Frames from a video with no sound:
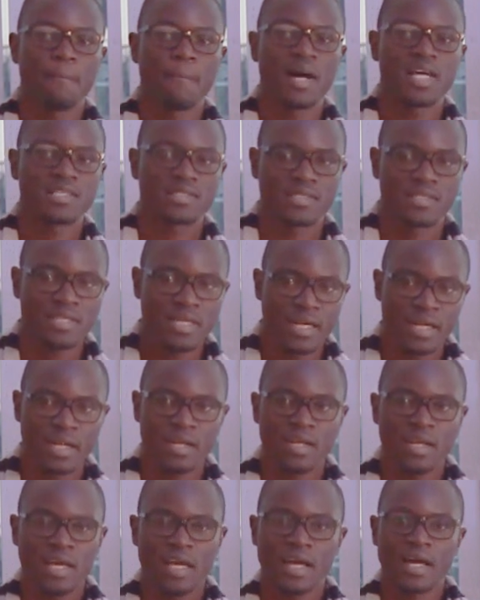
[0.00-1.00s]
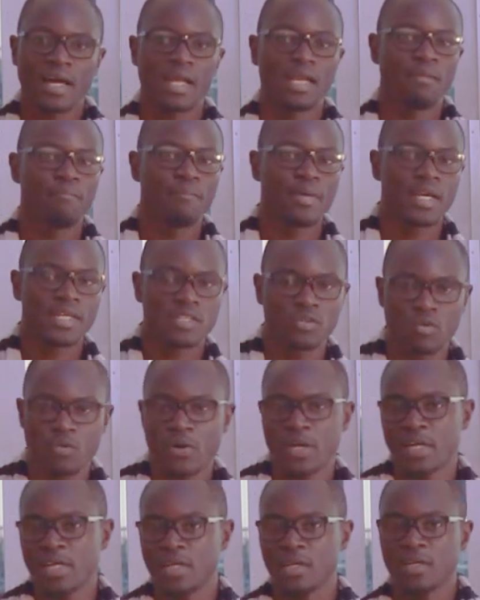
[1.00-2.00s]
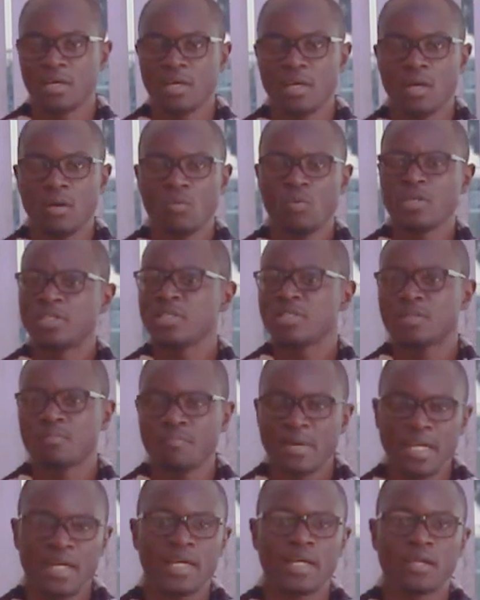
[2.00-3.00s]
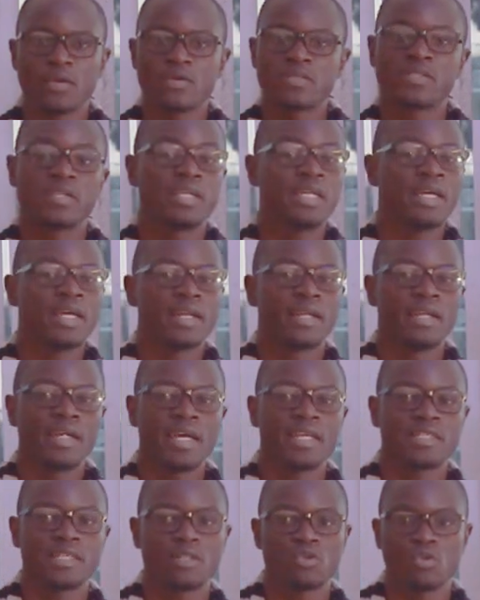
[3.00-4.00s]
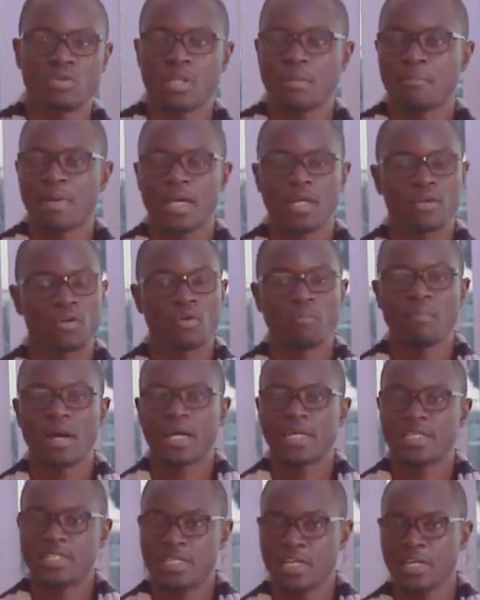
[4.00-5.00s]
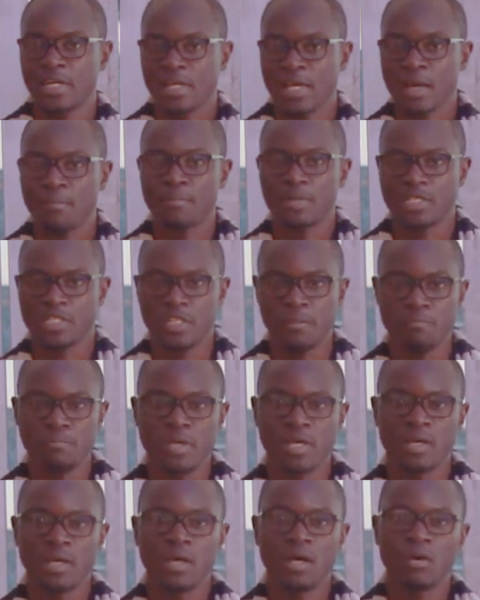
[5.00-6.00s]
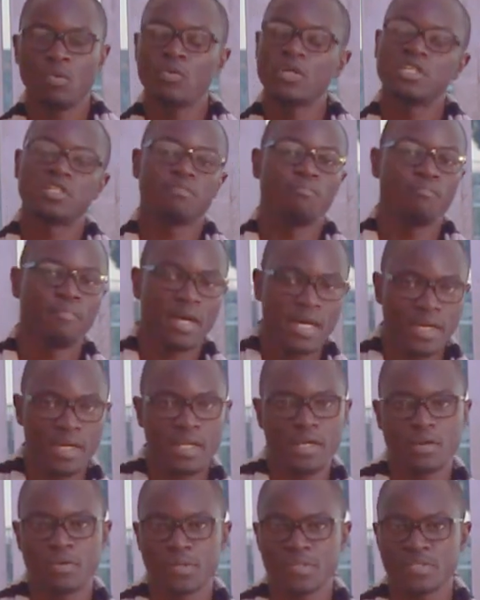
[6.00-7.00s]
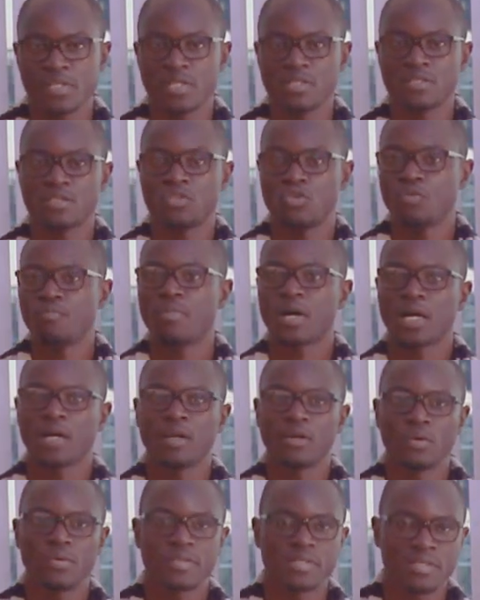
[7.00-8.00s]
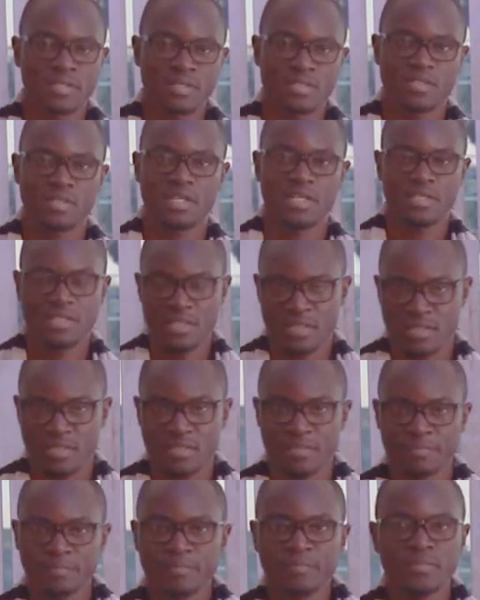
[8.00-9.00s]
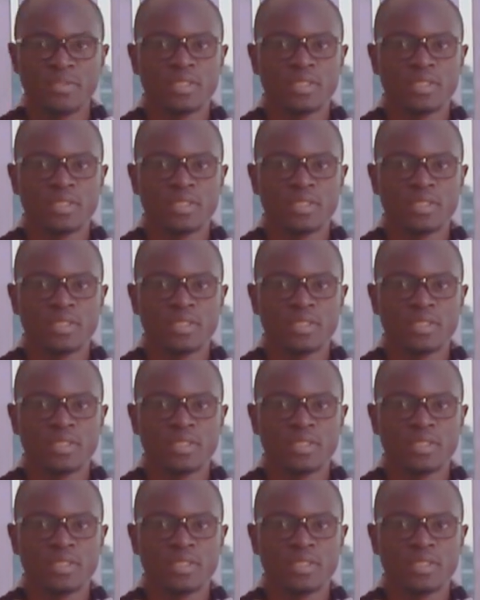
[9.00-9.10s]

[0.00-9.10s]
Bacille Calmette Guerin, which is mainly closely related to the Mycobacterium TB, which mainly causes tuberculosis disease.